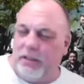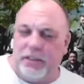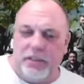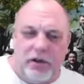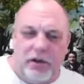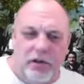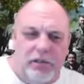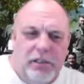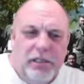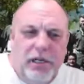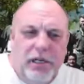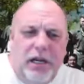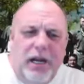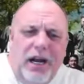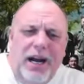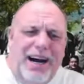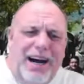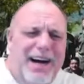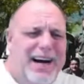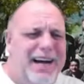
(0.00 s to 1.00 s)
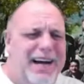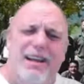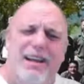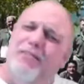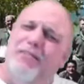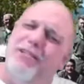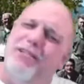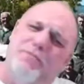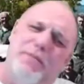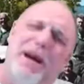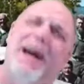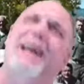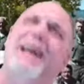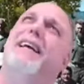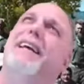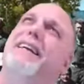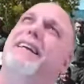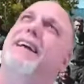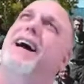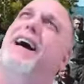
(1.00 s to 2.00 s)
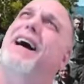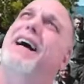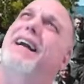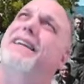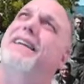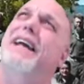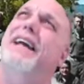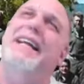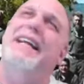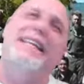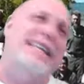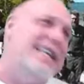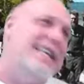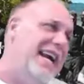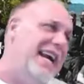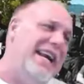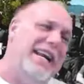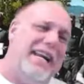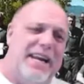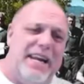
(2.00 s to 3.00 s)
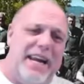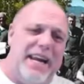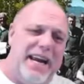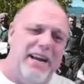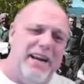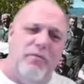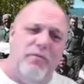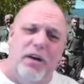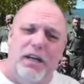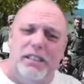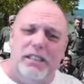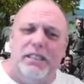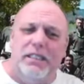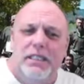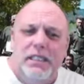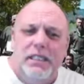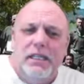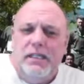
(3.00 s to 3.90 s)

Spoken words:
So that was back in 1980, 81.